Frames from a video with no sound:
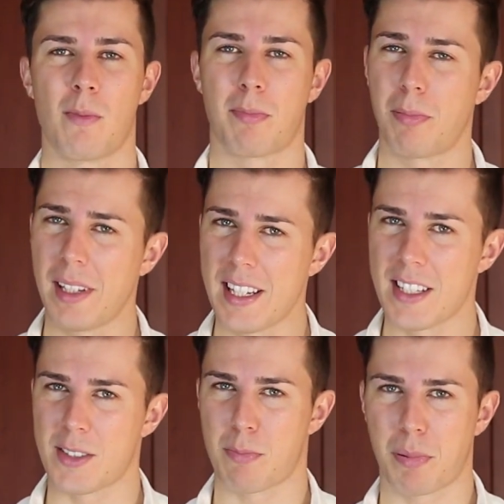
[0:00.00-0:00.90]

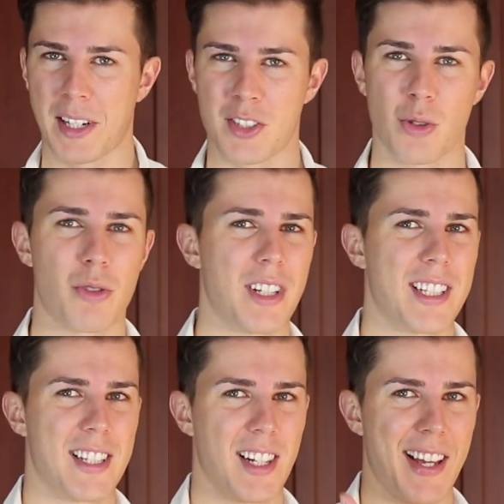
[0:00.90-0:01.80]
please press
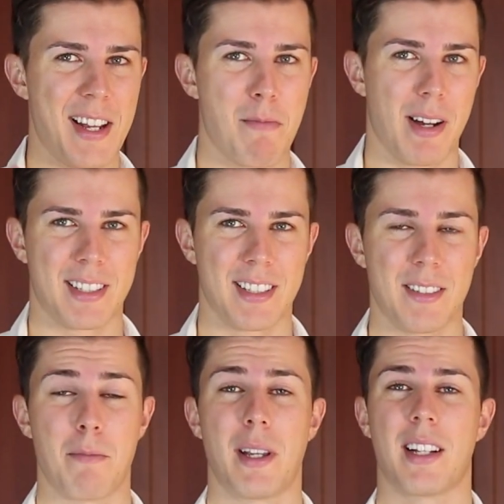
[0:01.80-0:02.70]
already the like
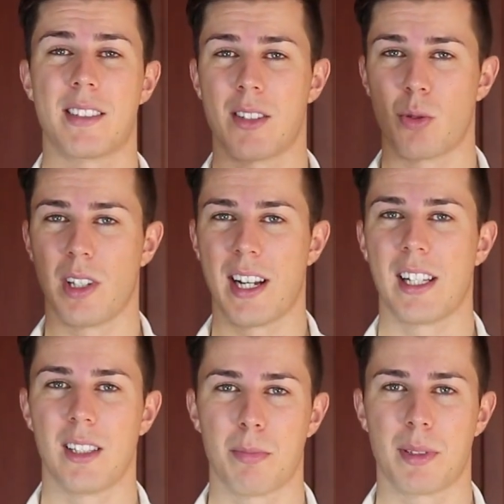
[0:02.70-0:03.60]
button because it will
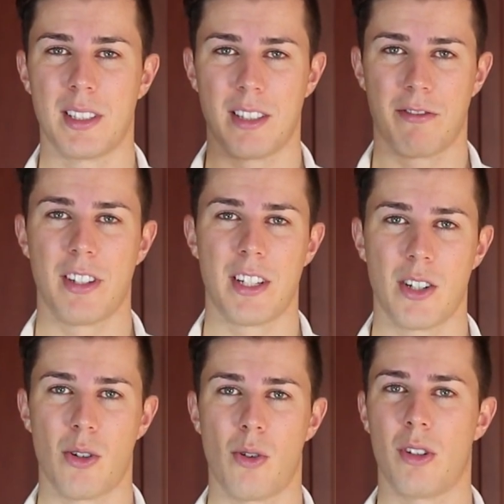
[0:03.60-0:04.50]
help the
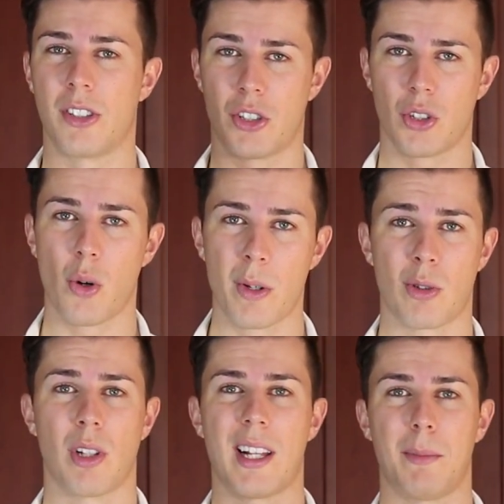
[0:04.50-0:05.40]
video grow,
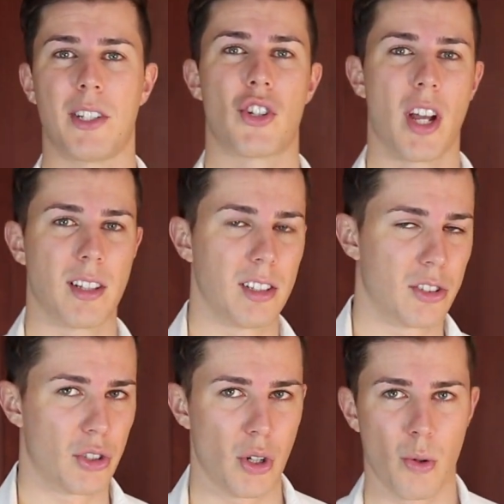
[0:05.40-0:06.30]
it will help the channel
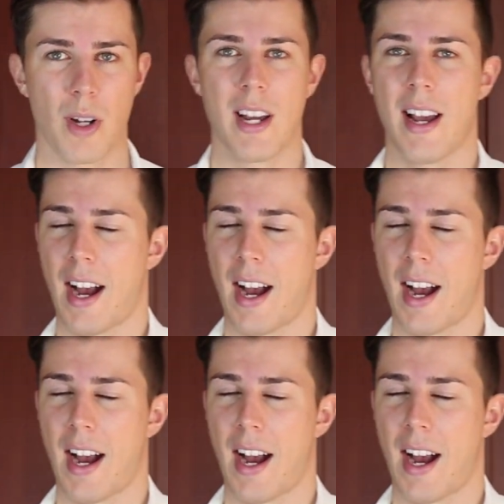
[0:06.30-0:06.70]
grow,